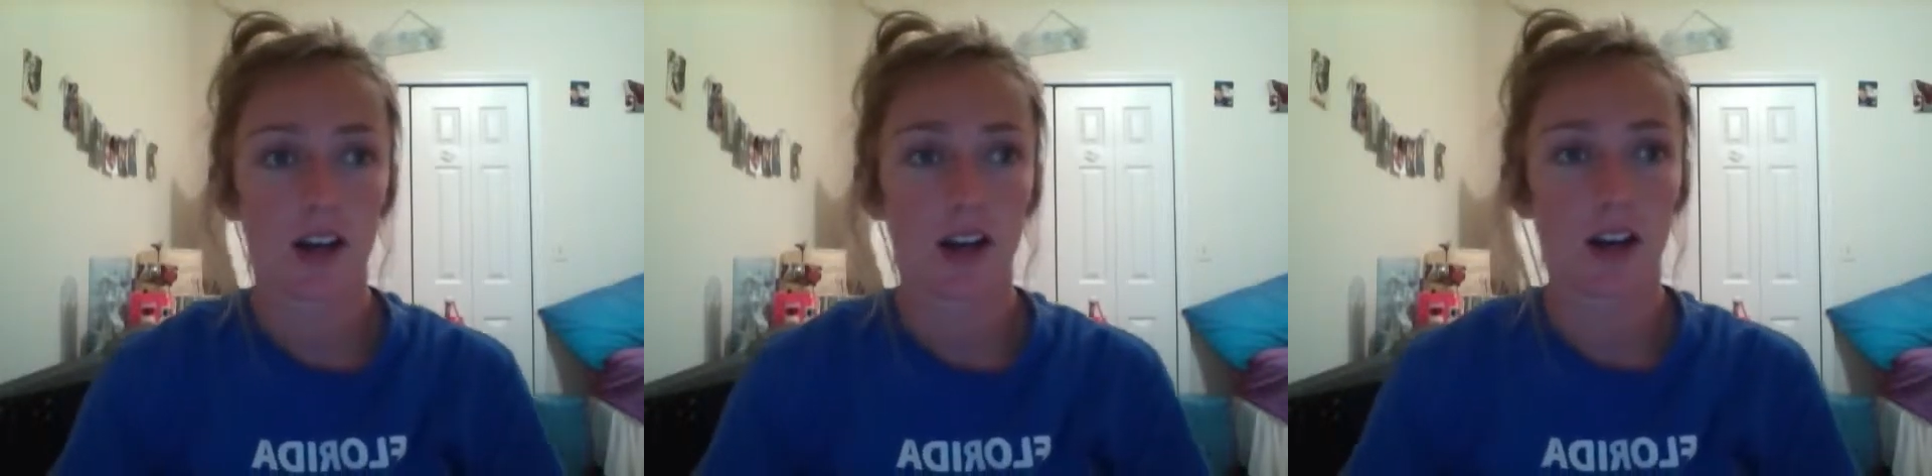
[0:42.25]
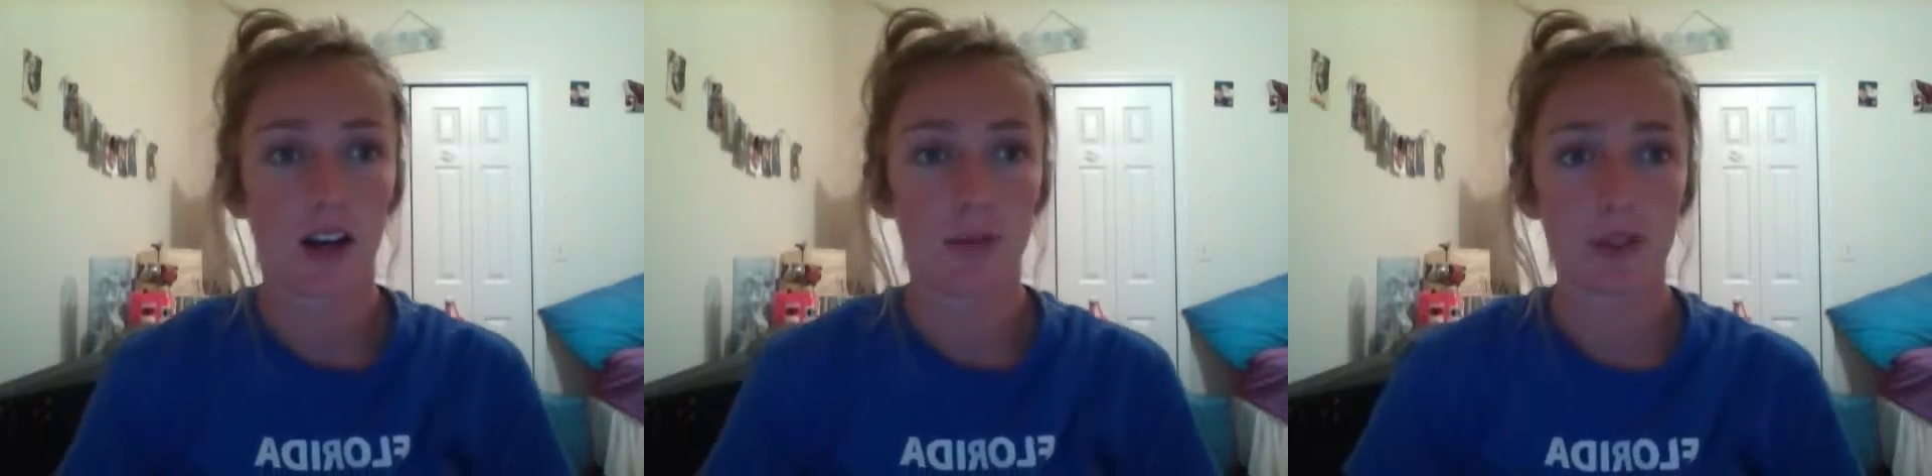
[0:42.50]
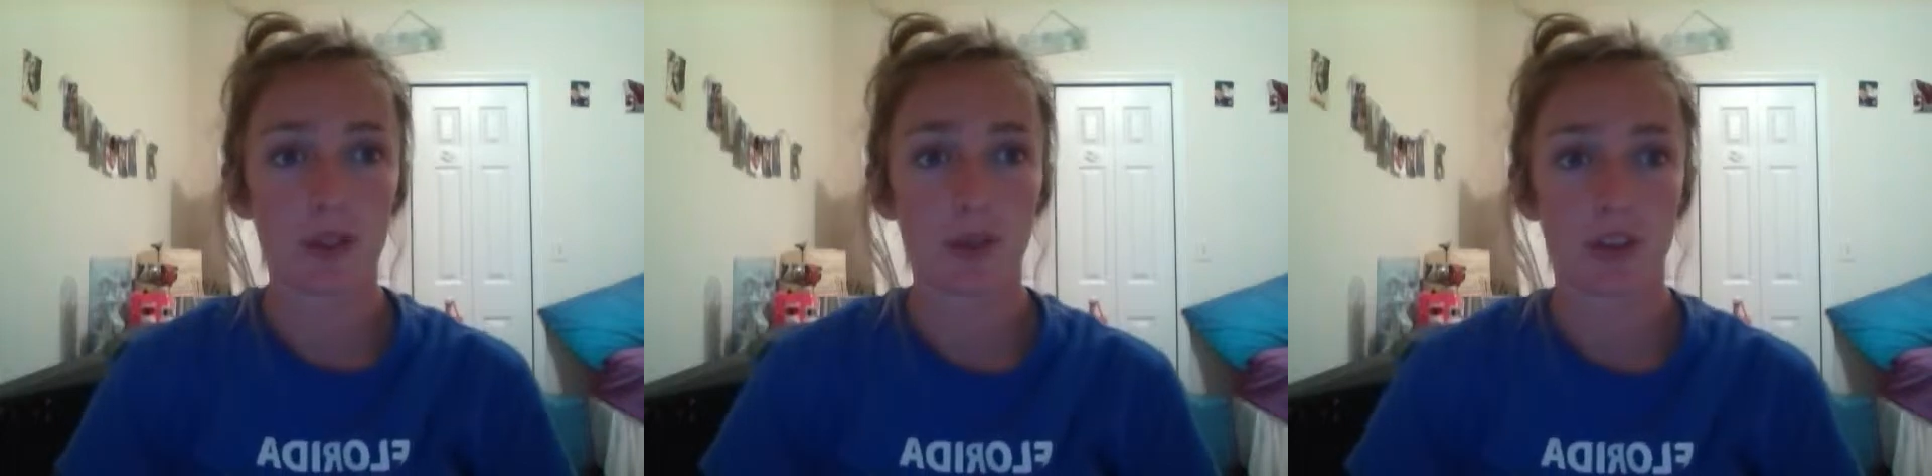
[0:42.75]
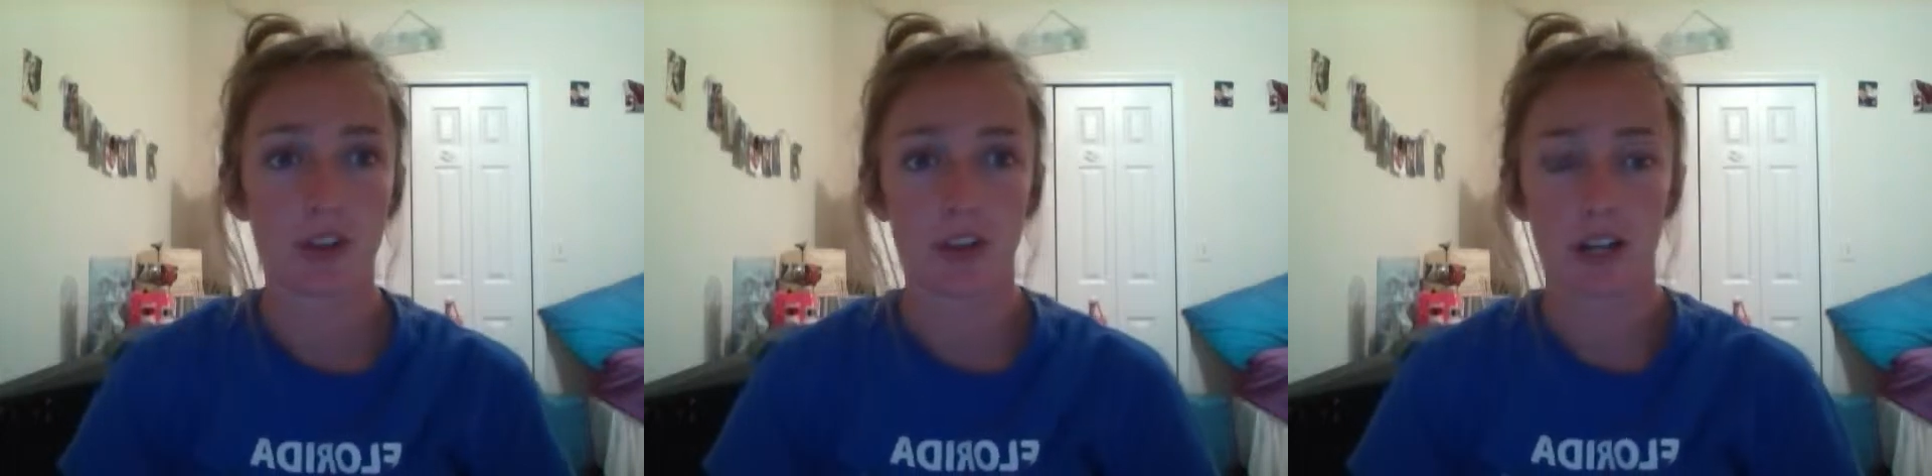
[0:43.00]
This
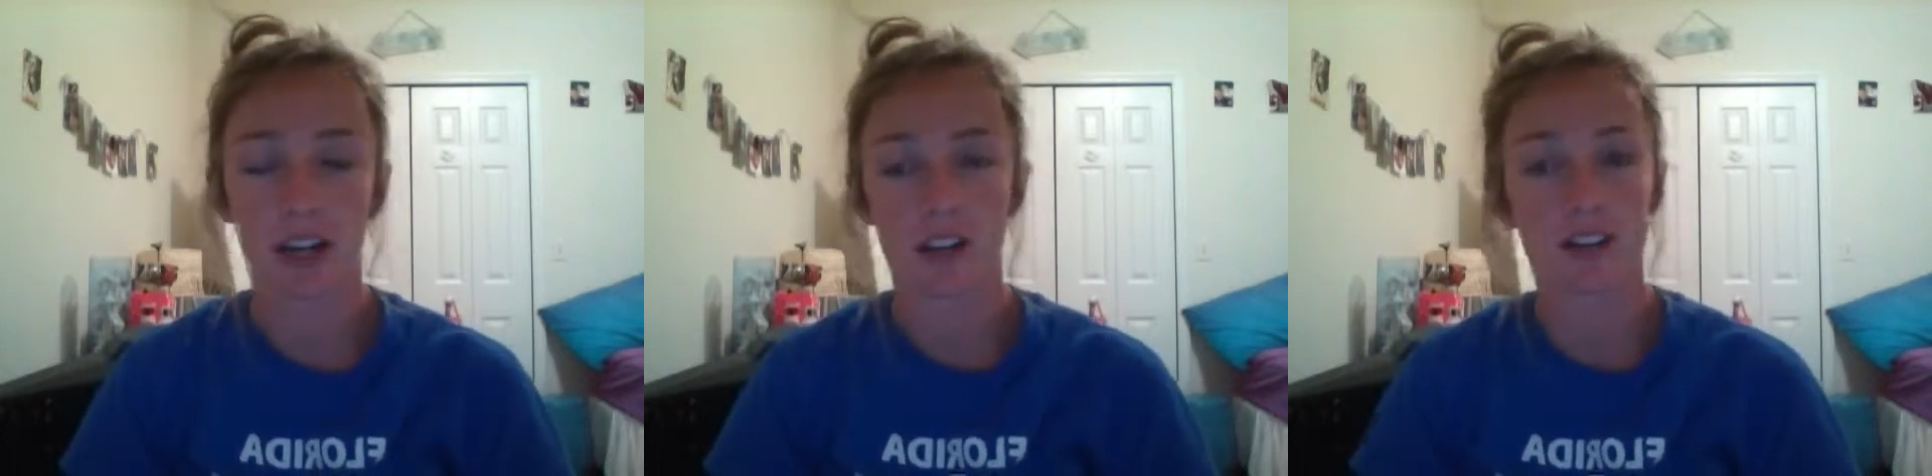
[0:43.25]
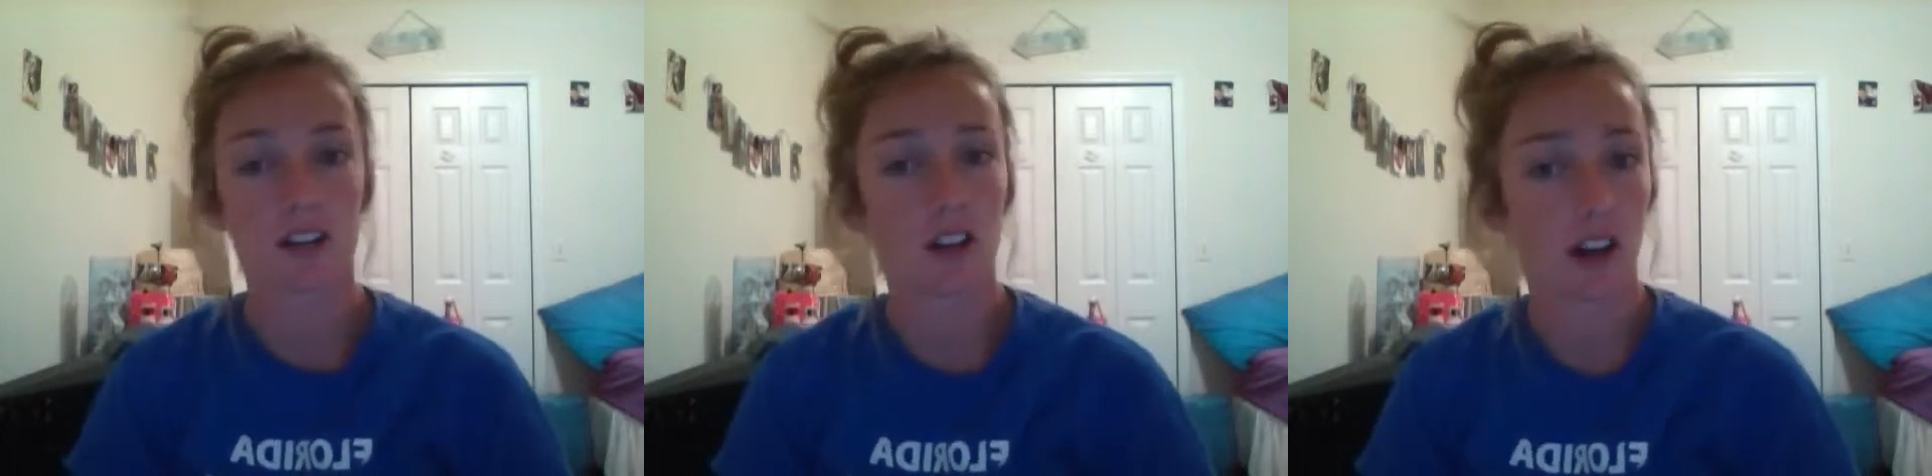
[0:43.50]
was known as the